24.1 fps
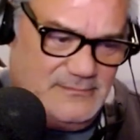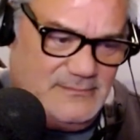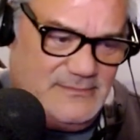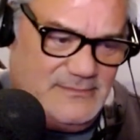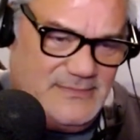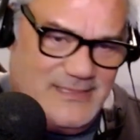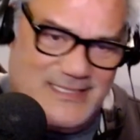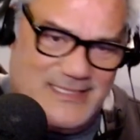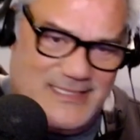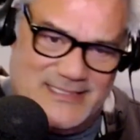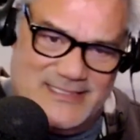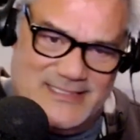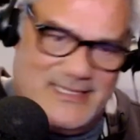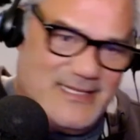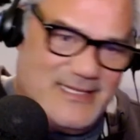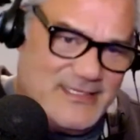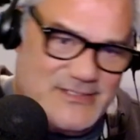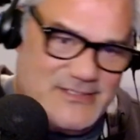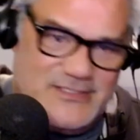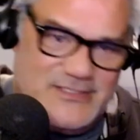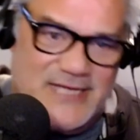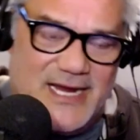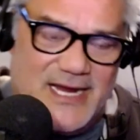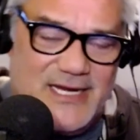in the
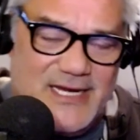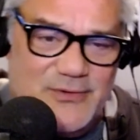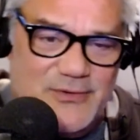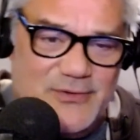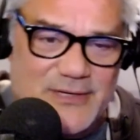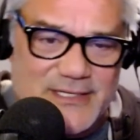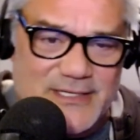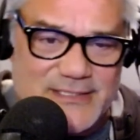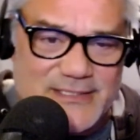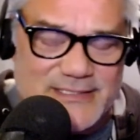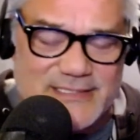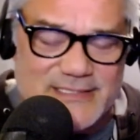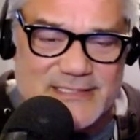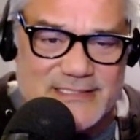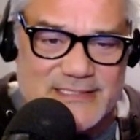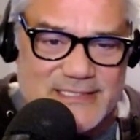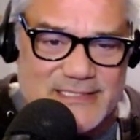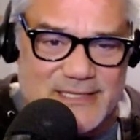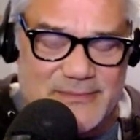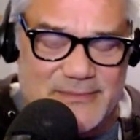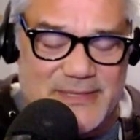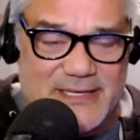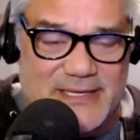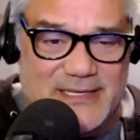January 6th
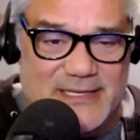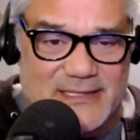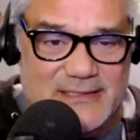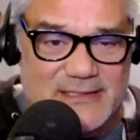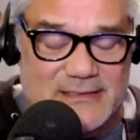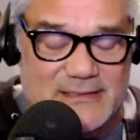committee